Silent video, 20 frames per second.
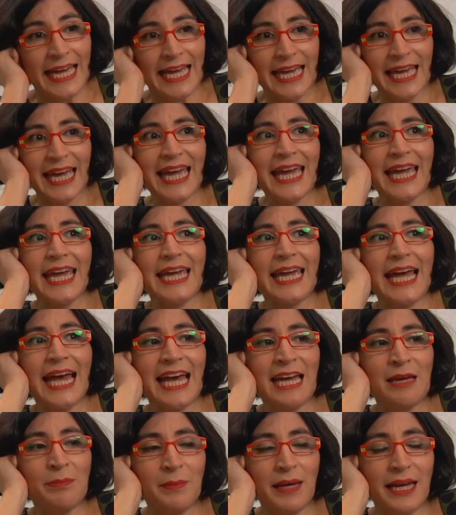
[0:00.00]
Hey,
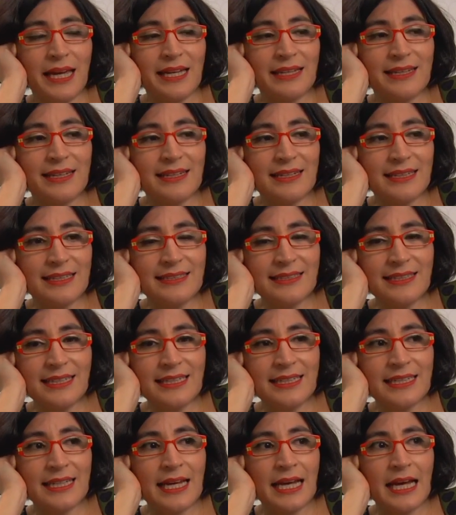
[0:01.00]
Ahmed,
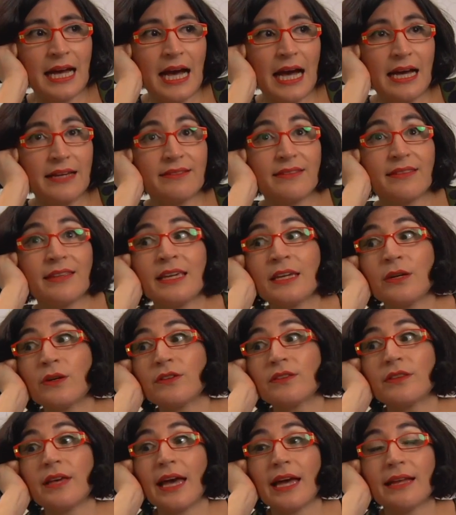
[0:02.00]
listen, I think
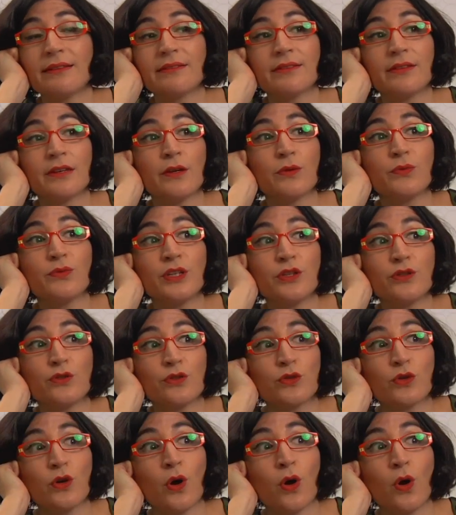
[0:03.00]
that we
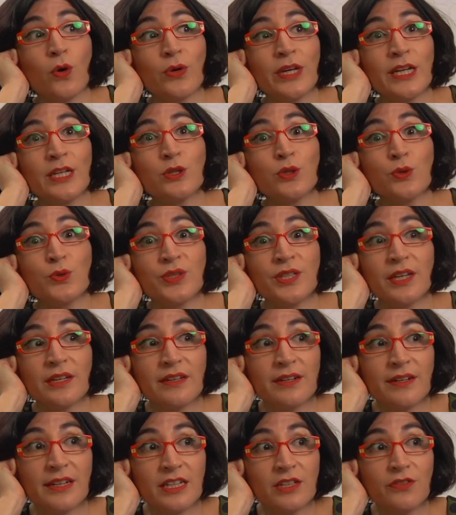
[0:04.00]
should go into
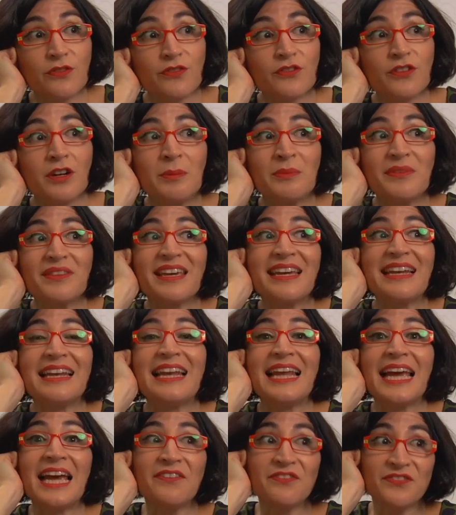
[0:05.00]
Tikrit from the
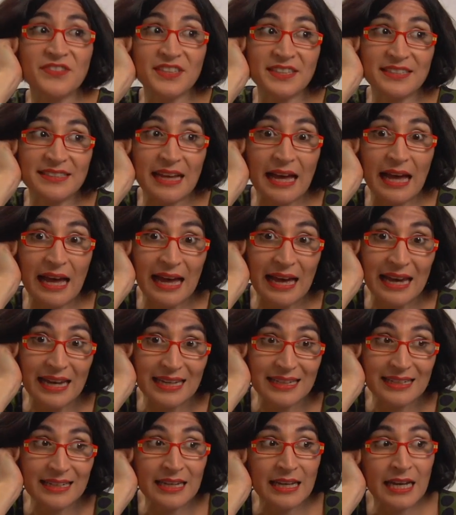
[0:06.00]
left
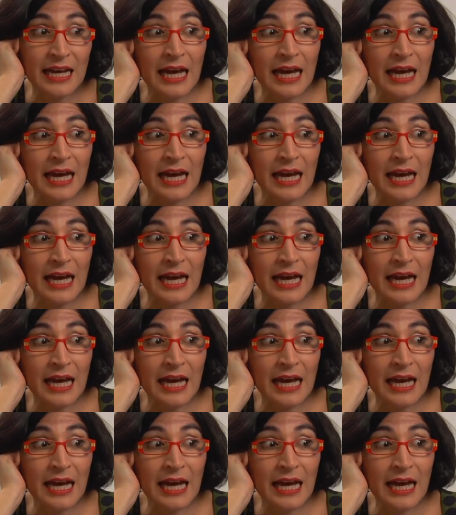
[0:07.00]
side.